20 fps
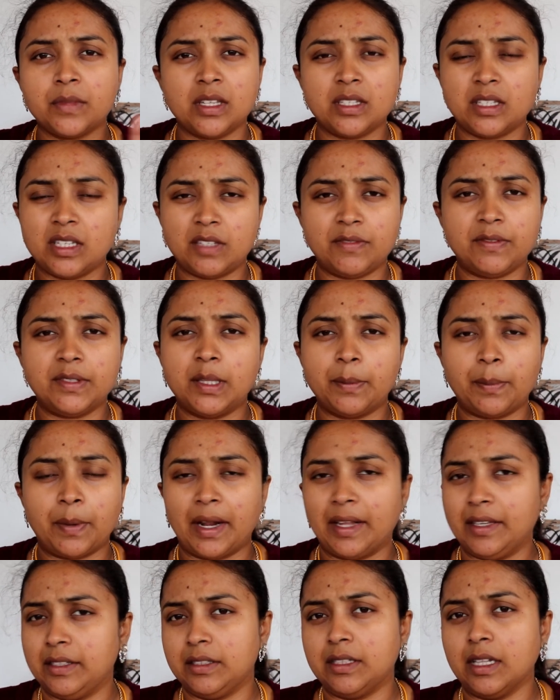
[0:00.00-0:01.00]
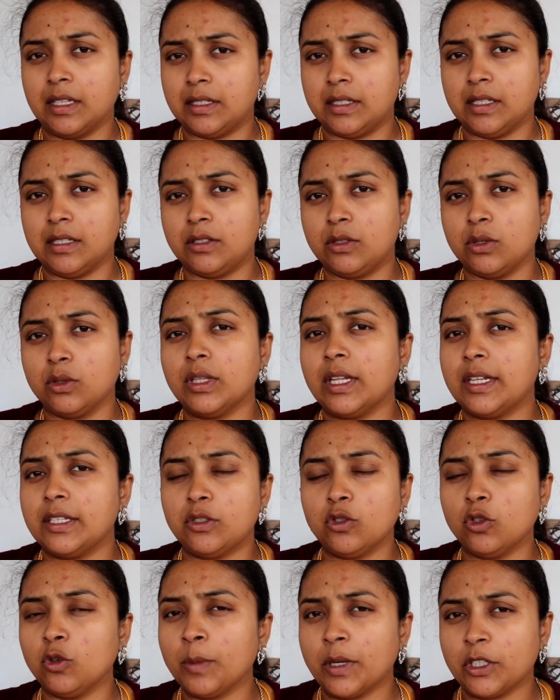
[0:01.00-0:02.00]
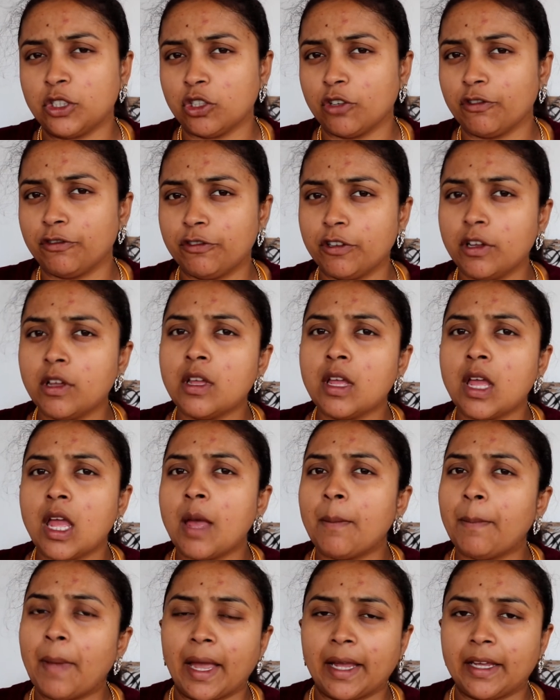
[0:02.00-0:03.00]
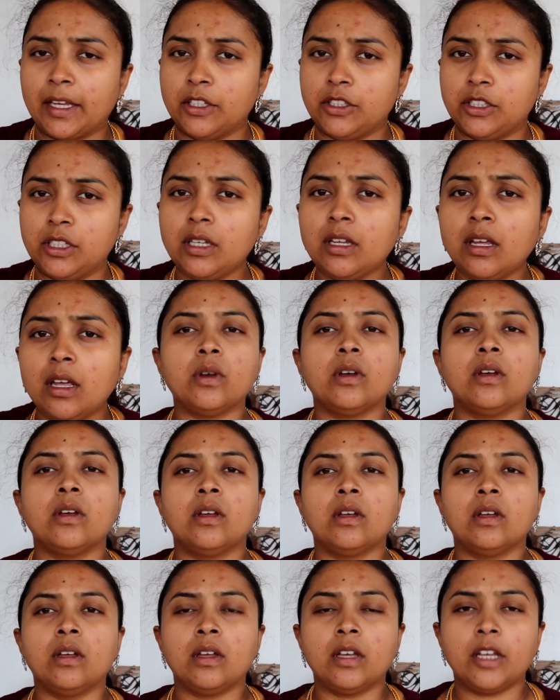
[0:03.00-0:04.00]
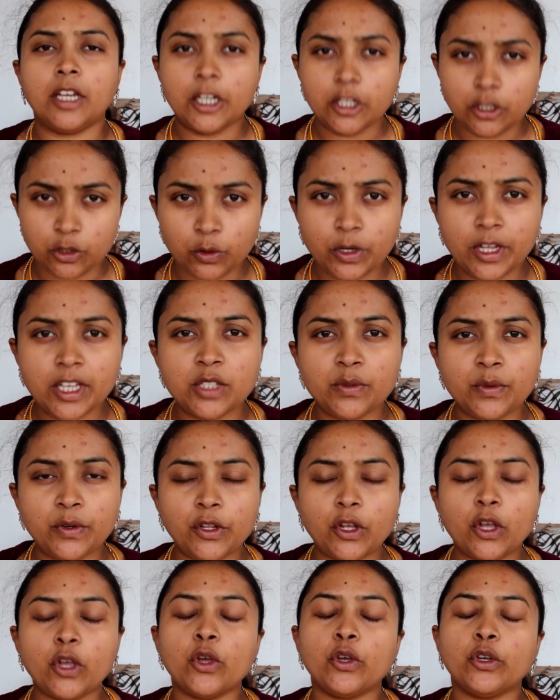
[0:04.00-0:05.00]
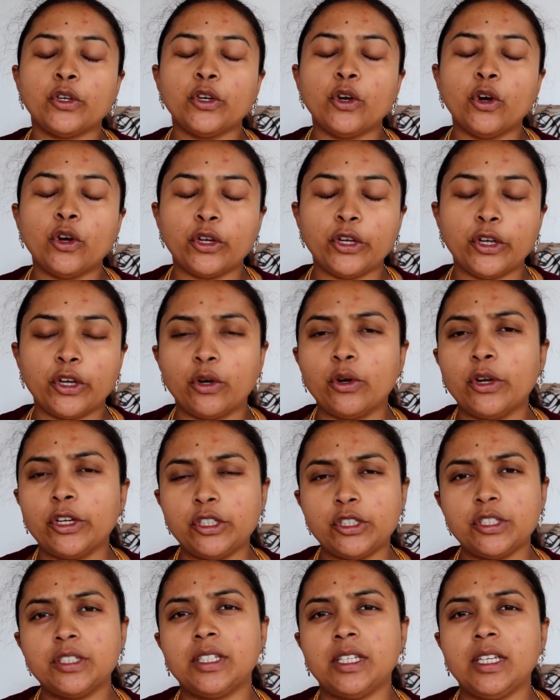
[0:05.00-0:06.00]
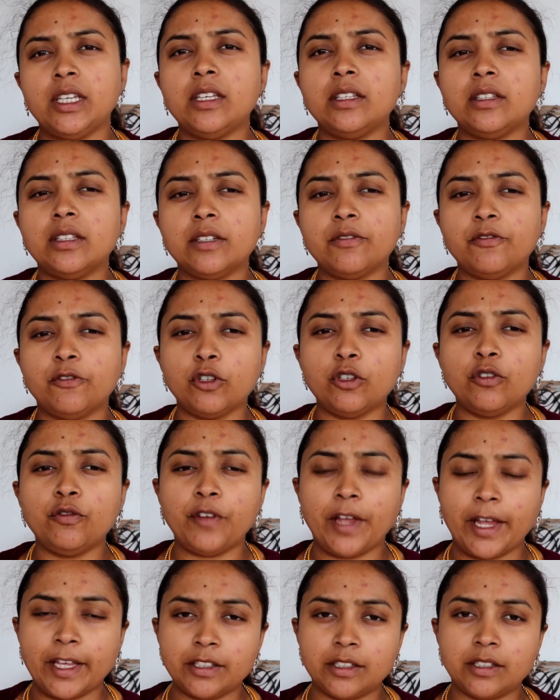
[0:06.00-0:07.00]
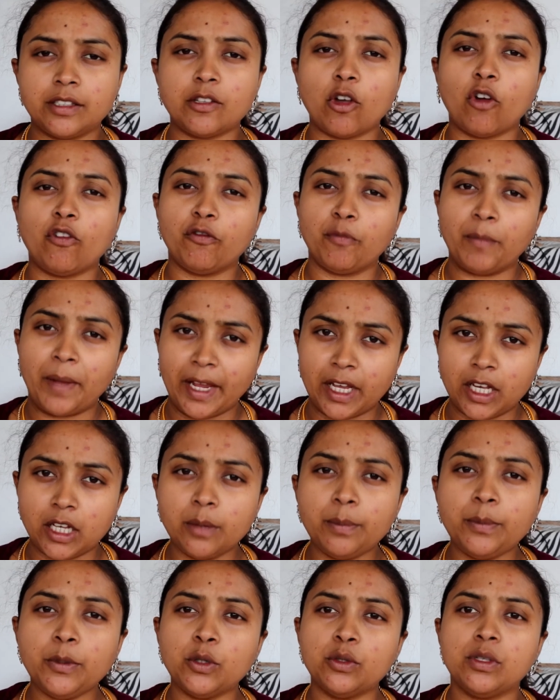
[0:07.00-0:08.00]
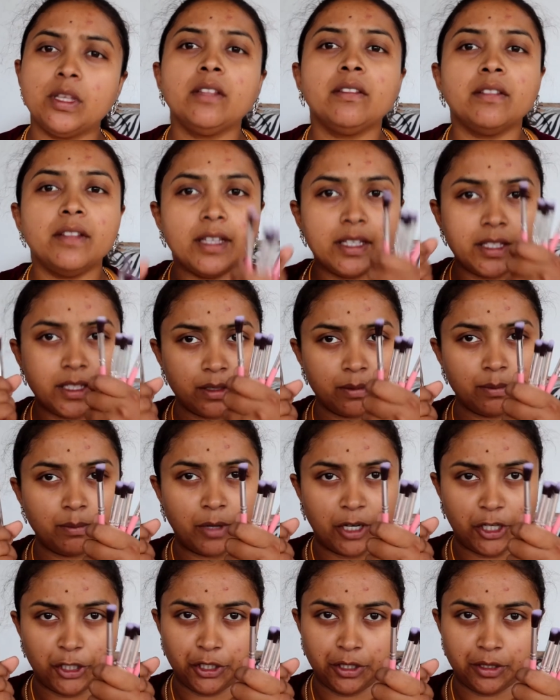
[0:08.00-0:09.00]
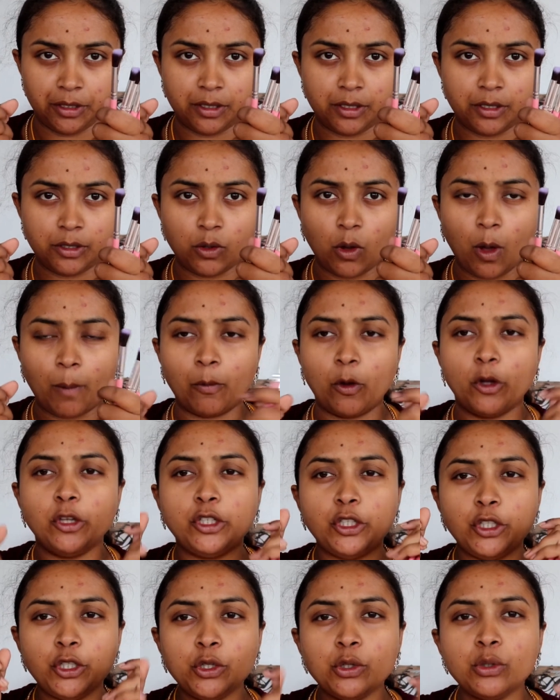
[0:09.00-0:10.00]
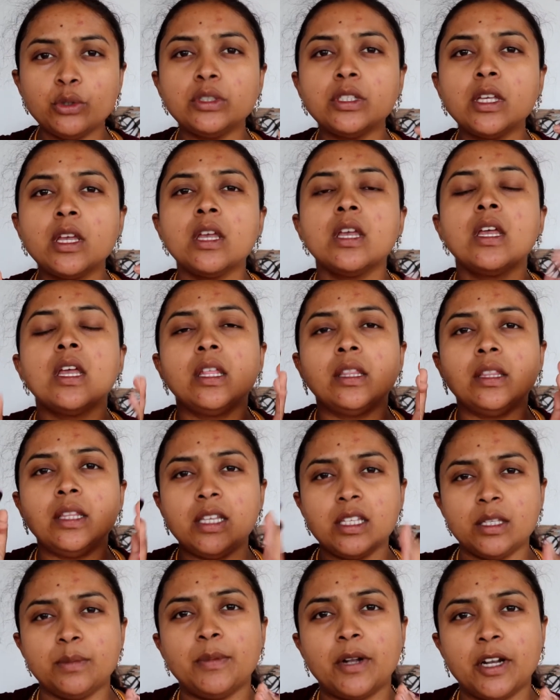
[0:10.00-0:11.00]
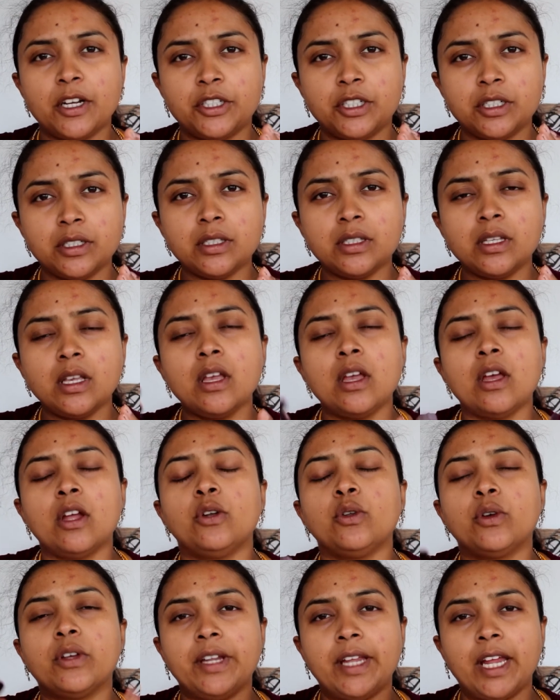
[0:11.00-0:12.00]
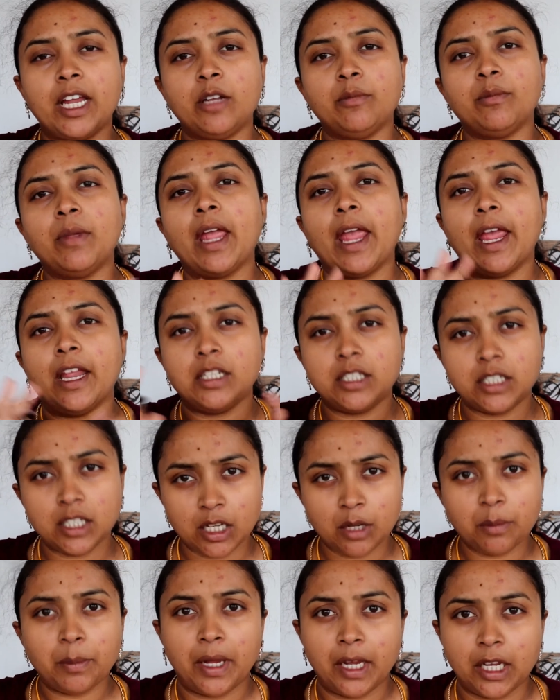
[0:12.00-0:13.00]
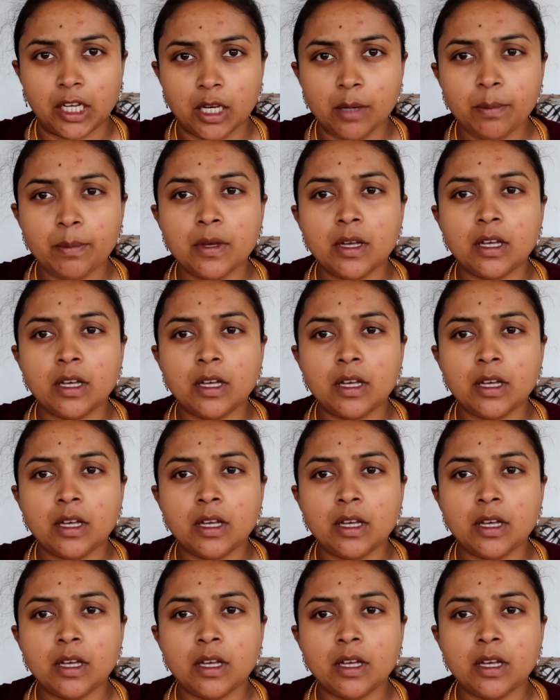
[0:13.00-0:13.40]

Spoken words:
just with the price, that's it. So there is no much of packaging. In today's video, you're going to see the full face of makeup using these brushes. So I'm going to use these brushes to create my entire makeup.